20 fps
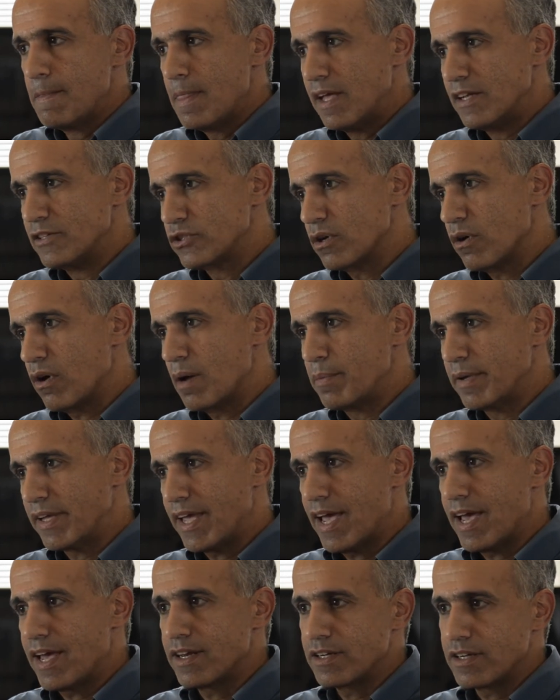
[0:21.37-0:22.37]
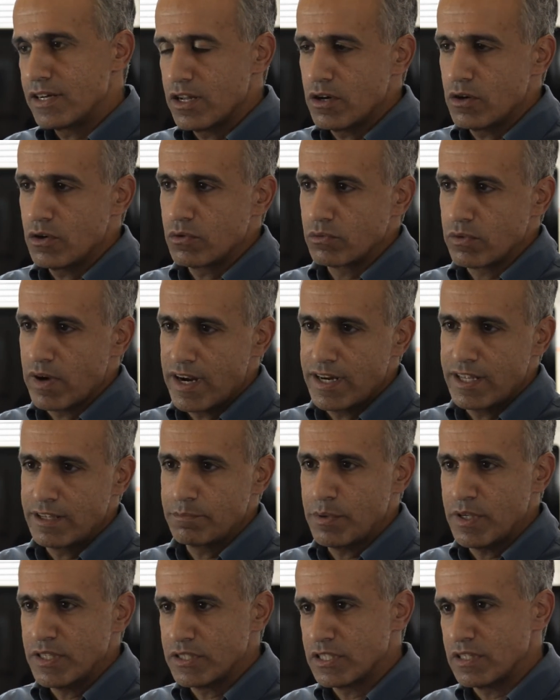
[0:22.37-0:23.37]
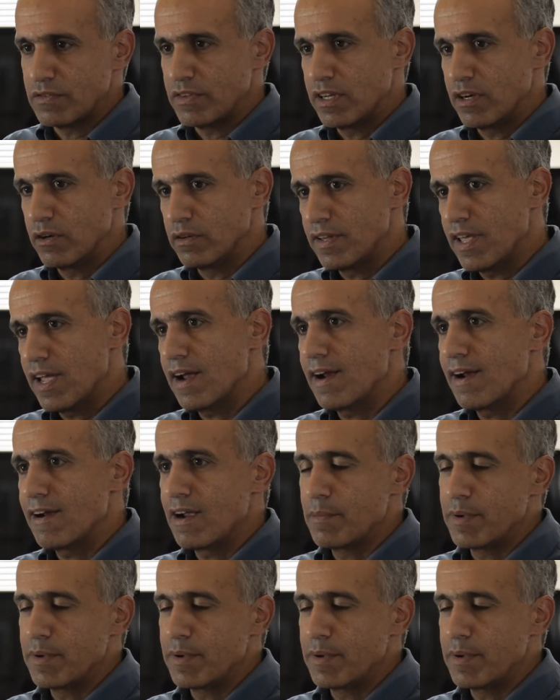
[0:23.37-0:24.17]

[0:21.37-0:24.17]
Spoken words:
And so I began, writing pieces of it here and there.